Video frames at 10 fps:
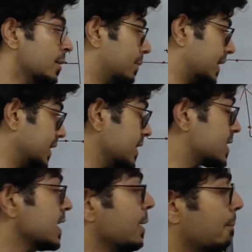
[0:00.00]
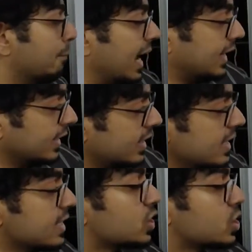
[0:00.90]
But yes, battery
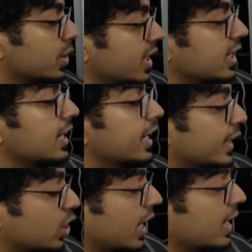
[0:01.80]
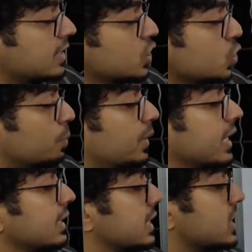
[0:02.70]
is doing electrolysis to
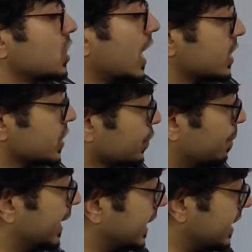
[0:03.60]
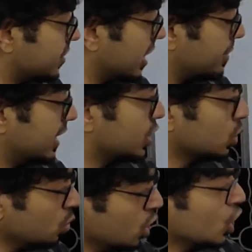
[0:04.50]
bring these charges from negative terminal
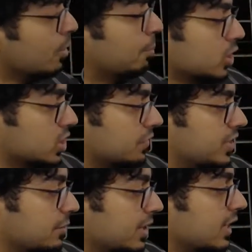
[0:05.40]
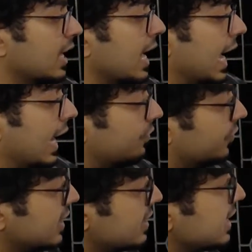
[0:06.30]
to positive terminal. And
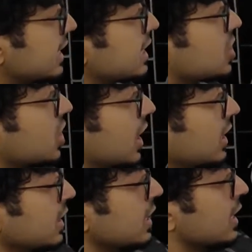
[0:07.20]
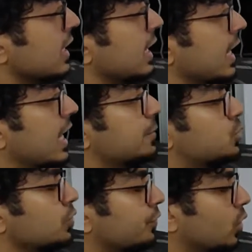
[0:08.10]
this in turn helps
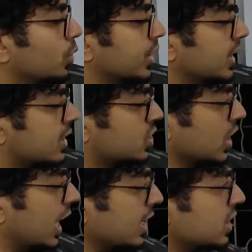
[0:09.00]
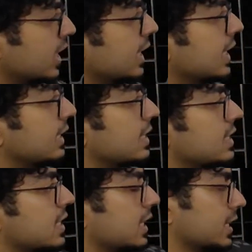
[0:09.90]
to flow the charge in this
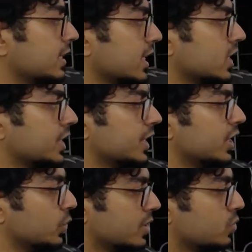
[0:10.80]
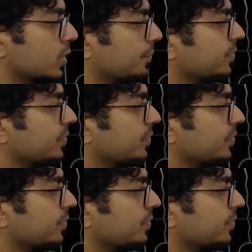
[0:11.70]
circuit in a continuous way.